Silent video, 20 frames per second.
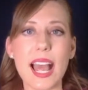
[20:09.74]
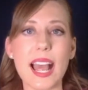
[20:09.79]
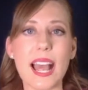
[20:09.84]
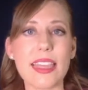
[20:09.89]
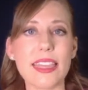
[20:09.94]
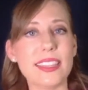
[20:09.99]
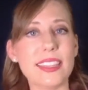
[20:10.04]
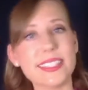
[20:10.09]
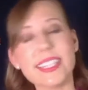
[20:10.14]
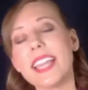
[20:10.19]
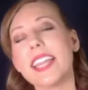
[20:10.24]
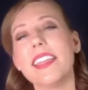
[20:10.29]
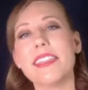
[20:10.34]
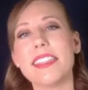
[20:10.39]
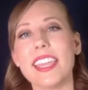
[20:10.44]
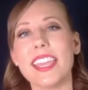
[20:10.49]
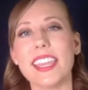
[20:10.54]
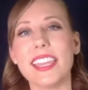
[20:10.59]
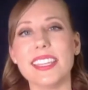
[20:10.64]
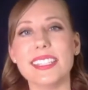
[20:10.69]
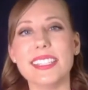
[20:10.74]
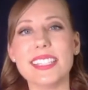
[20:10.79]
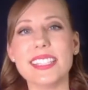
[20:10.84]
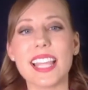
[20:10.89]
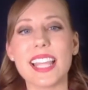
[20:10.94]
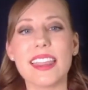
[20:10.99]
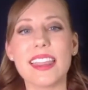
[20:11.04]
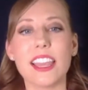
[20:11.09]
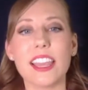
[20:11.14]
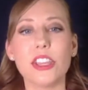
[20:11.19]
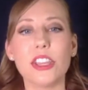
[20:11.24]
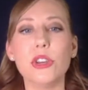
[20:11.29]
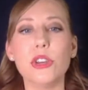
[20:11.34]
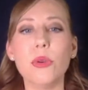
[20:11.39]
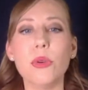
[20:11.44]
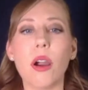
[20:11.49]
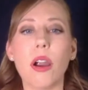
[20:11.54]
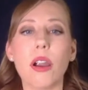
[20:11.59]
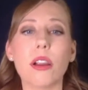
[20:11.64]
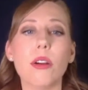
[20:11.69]
The second thing is that you
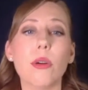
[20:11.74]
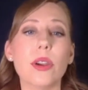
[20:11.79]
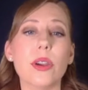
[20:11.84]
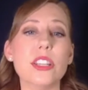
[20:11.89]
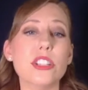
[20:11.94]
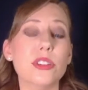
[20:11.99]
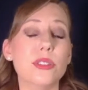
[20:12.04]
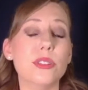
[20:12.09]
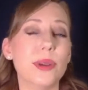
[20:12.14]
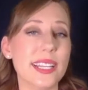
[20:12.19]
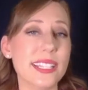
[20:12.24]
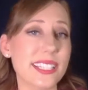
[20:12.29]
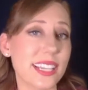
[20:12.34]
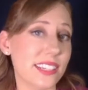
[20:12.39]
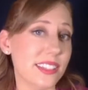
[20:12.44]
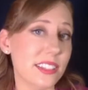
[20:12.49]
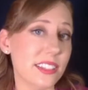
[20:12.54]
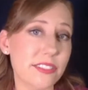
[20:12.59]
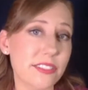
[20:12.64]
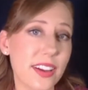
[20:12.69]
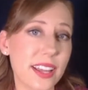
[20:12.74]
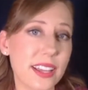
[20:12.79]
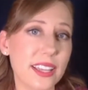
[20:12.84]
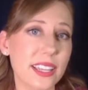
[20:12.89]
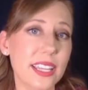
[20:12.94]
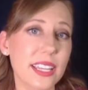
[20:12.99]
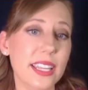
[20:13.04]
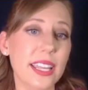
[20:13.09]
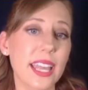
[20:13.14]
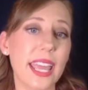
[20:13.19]
are going to identify